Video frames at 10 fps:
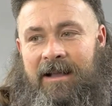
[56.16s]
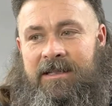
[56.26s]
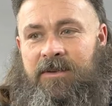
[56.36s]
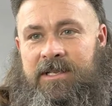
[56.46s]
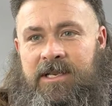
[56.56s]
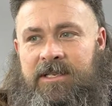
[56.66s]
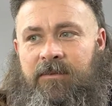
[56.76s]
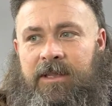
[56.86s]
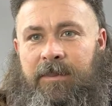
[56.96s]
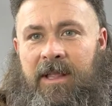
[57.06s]
So essentially
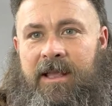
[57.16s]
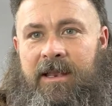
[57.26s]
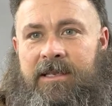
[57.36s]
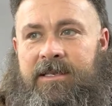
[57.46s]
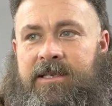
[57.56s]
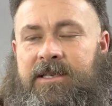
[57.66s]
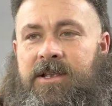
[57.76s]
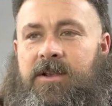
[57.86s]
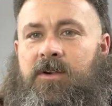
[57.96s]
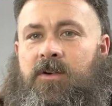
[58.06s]
what the plan is
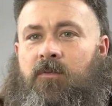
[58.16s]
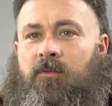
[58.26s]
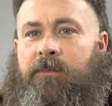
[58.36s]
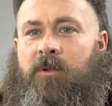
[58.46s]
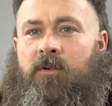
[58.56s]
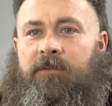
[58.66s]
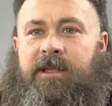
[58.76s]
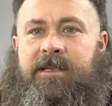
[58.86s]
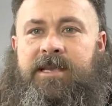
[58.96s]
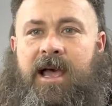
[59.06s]
to remove
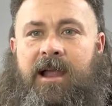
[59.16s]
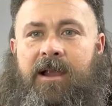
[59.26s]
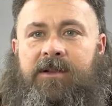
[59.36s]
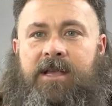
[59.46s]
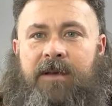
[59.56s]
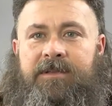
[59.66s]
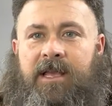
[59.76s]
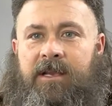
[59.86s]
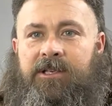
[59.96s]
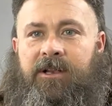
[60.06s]
the entire top
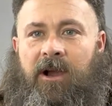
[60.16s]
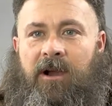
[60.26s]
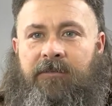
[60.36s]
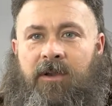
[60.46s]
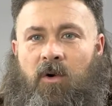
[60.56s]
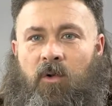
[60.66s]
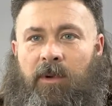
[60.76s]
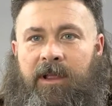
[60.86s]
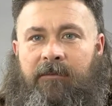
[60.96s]
section of the Goldwing